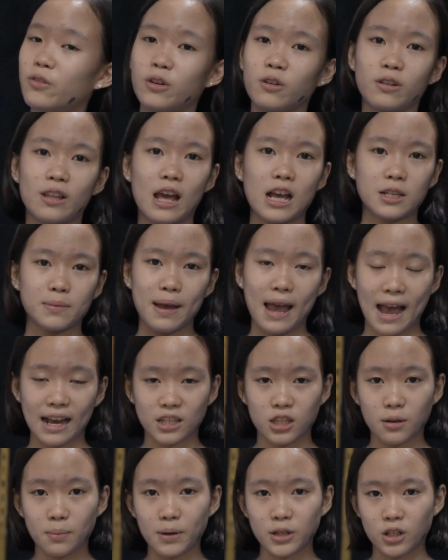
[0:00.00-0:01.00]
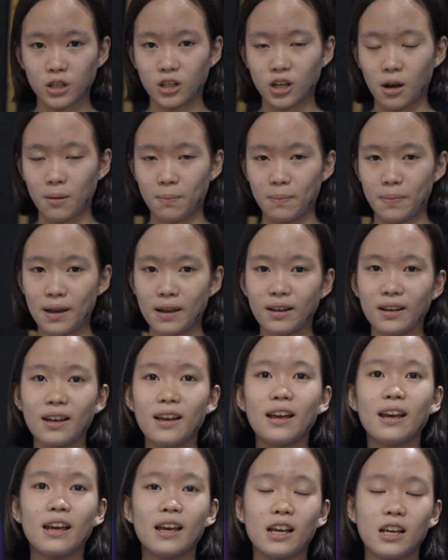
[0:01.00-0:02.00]
food as my exhibition topic
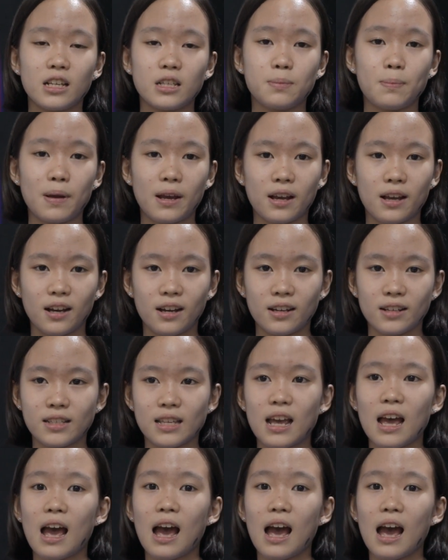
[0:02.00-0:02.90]
is because